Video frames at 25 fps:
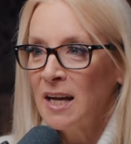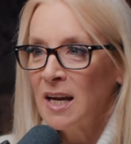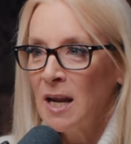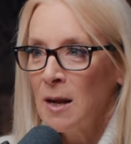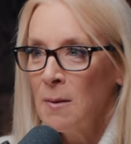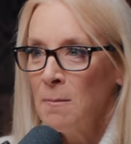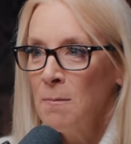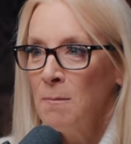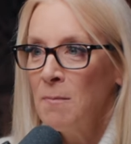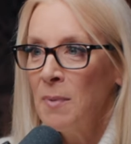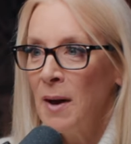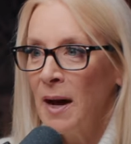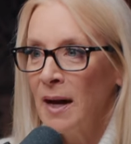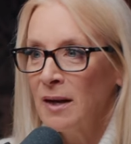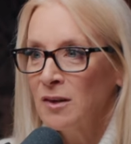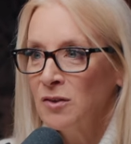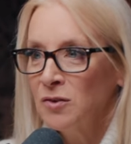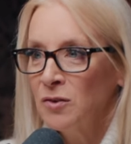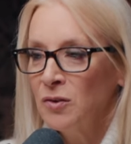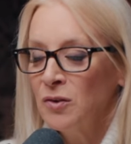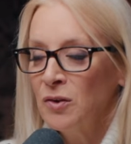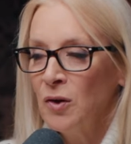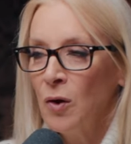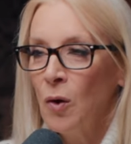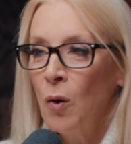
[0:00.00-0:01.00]
an
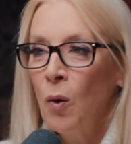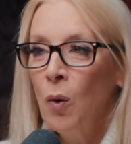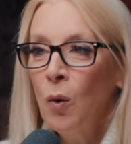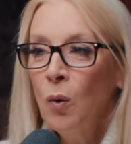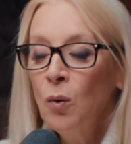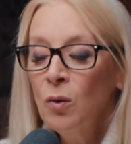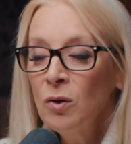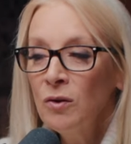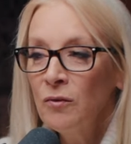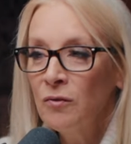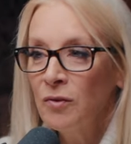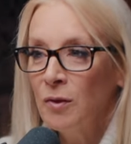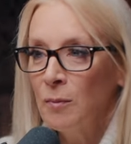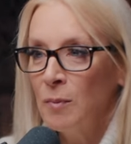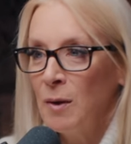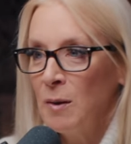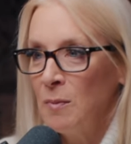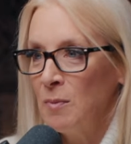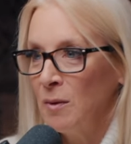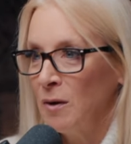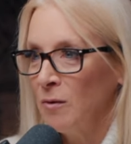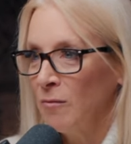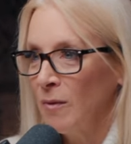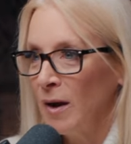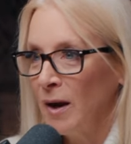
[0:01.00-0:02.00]
impact on all of the
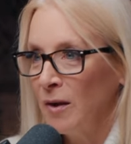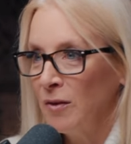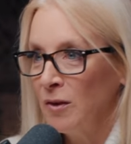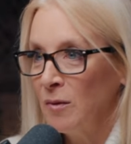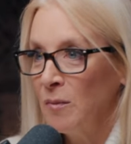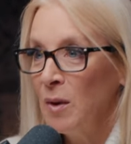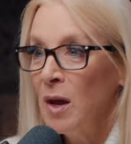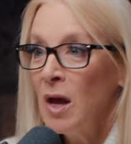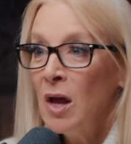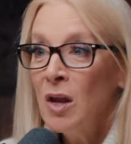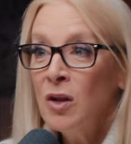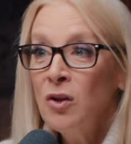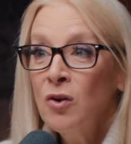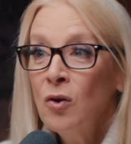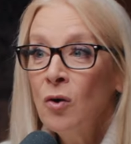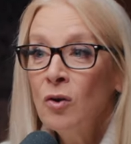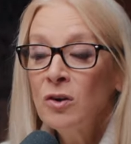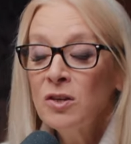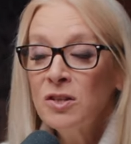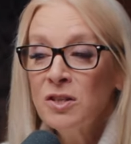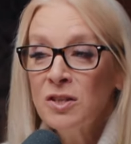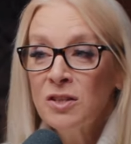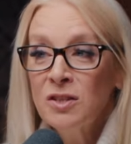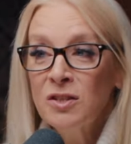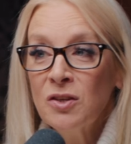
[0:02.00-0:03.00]
people around them,
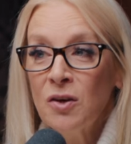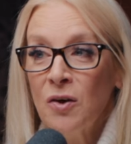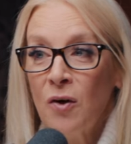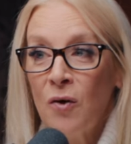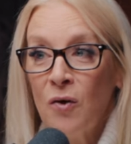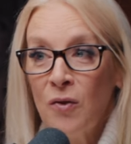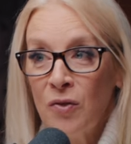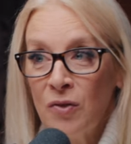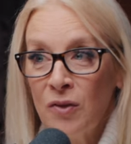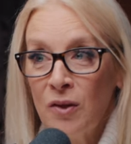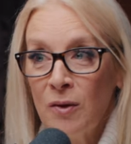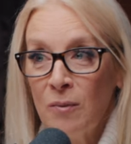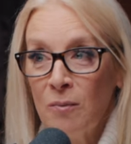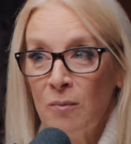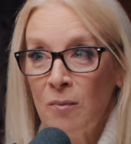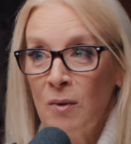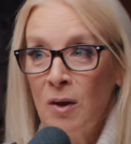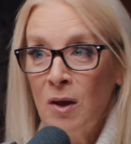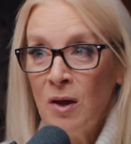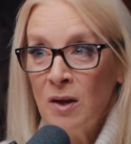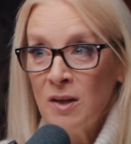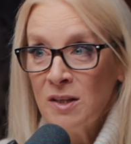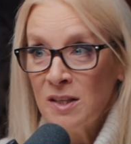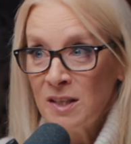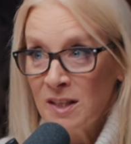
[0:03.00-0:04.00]
not just on
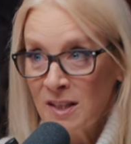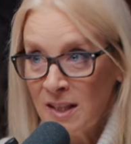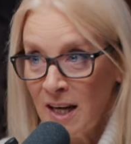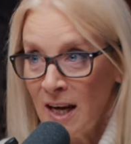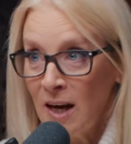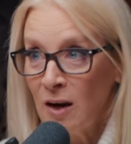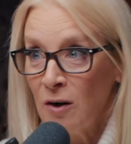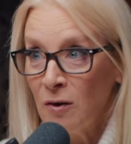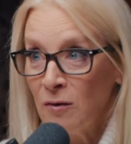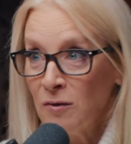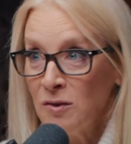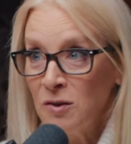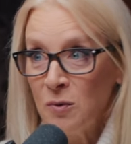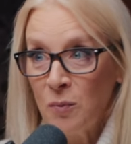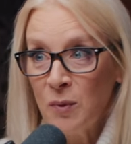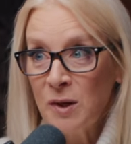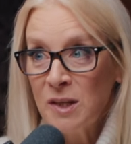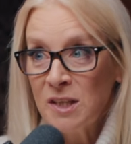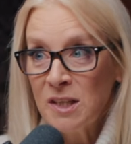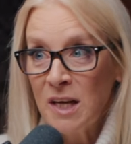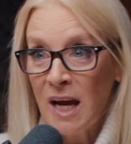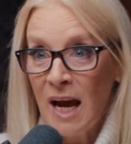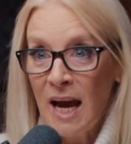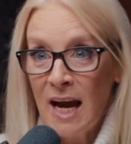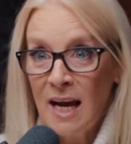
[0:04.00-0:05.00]
themselves,
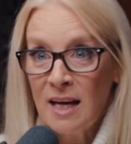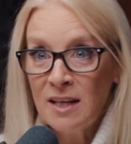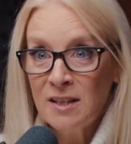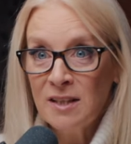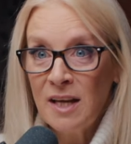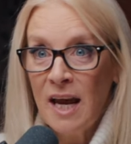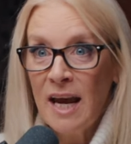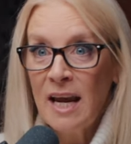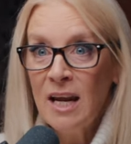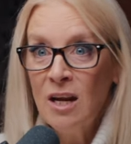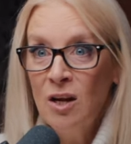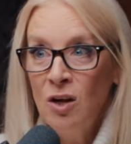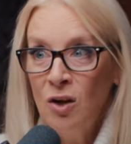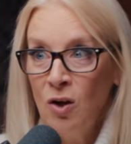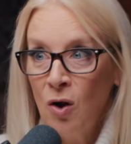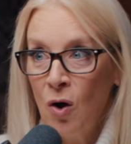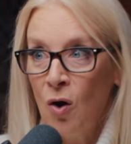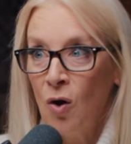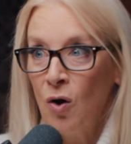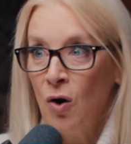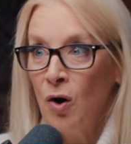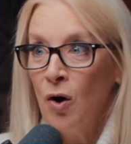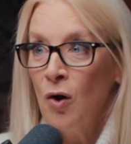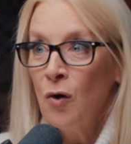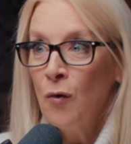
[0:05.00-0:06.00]
which has a
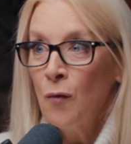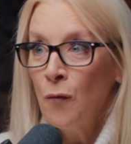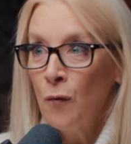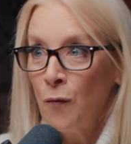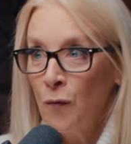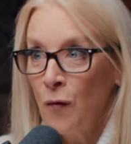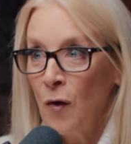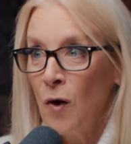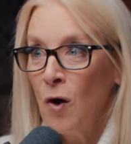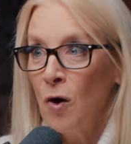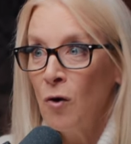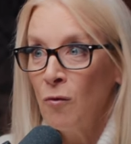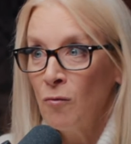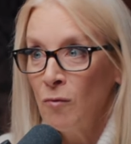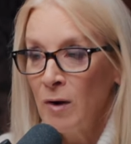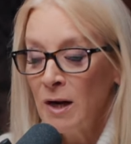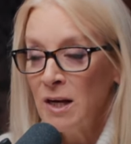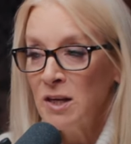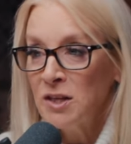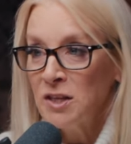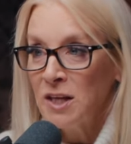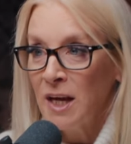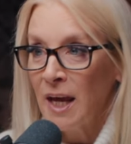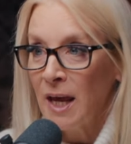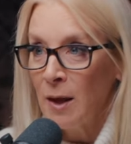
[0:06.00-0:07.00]
long,
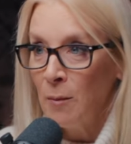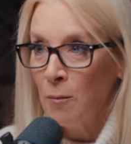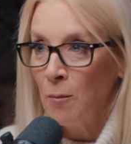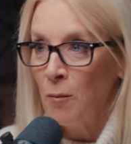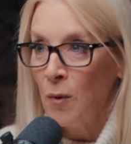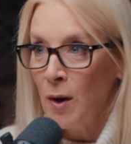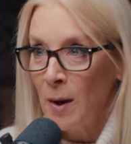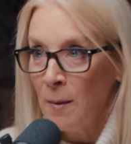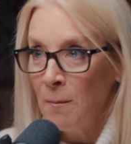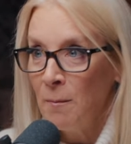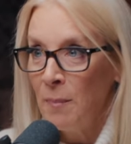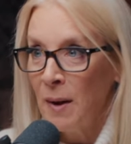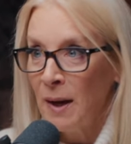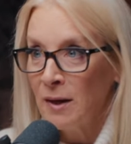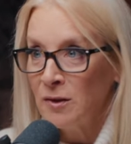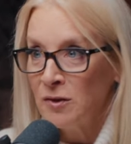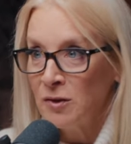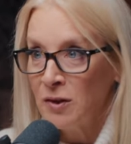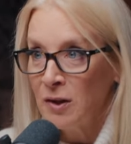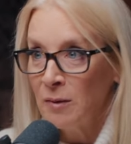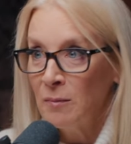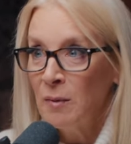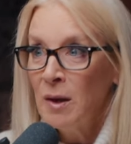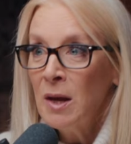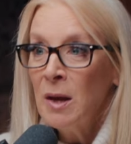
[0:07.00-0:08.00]
far-reaching impact
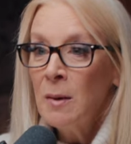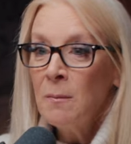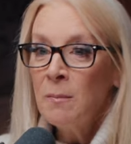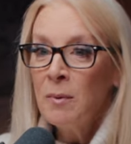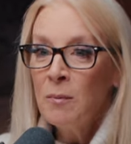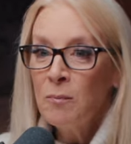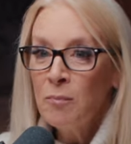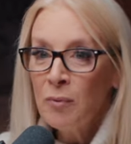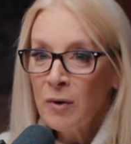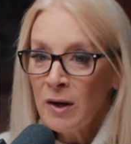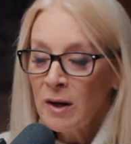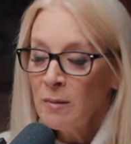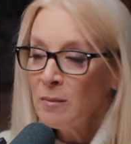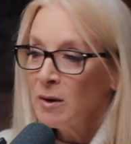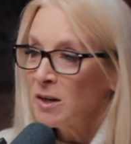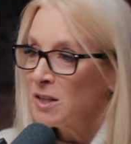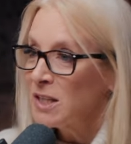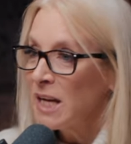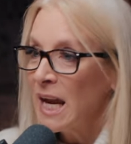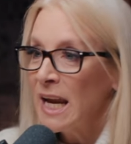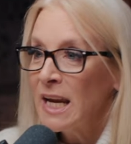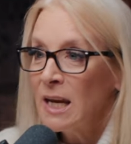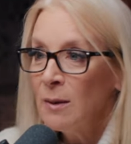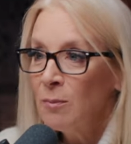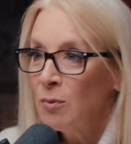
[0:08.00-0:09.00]
on them, but pretty
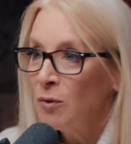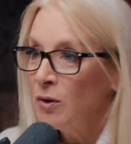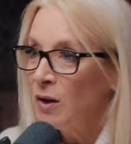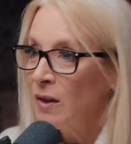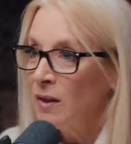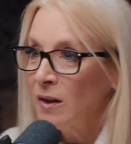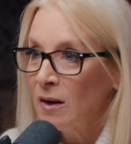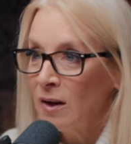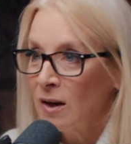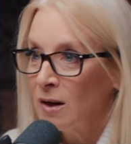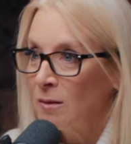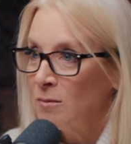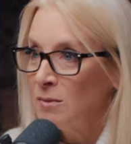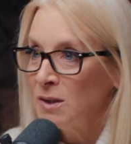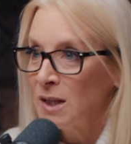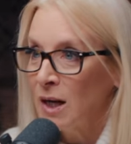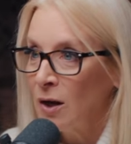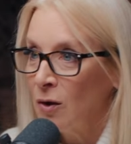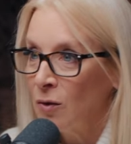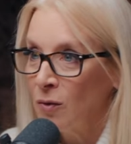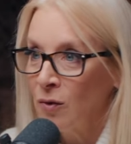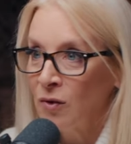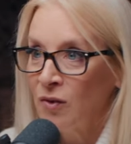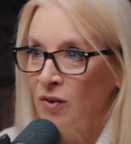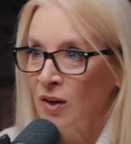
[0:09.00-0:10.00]
much anybody that comes
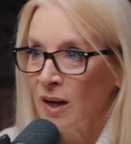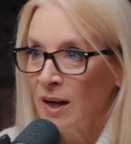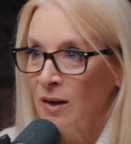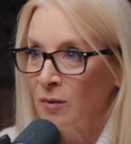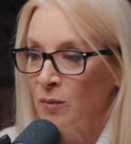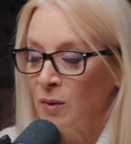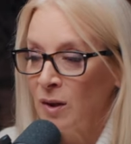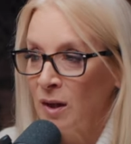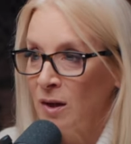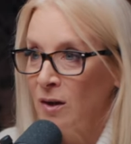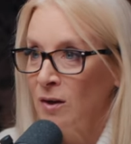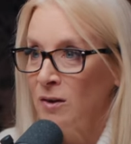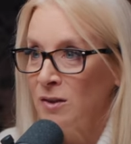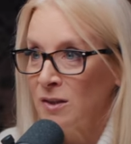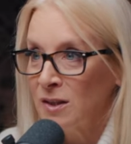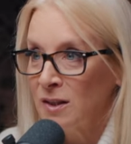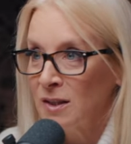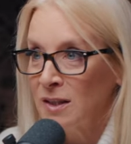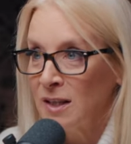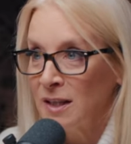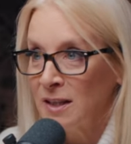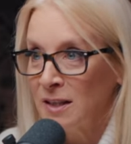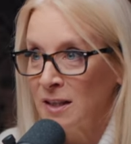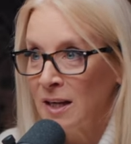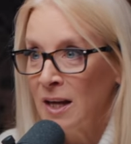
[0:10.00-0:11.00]
in contact with a
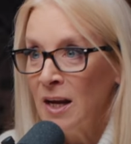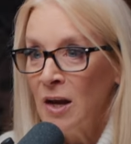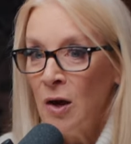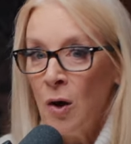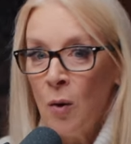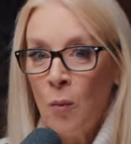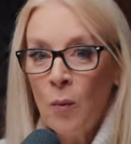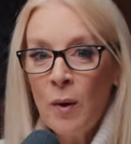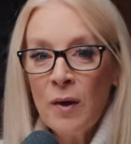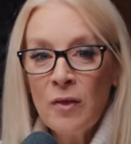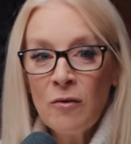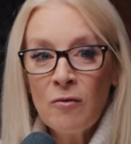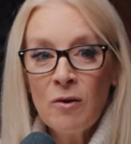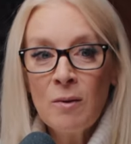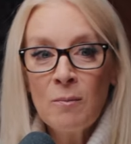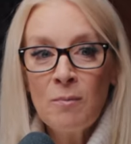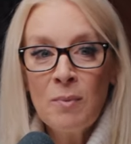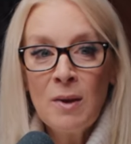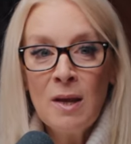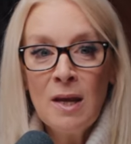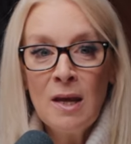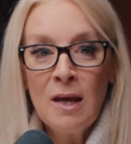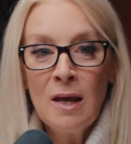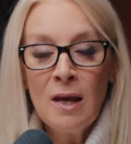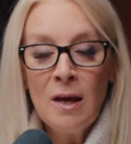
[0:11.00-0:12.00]
narcissist, whether it
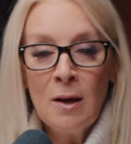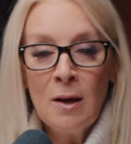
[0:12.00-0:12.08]
be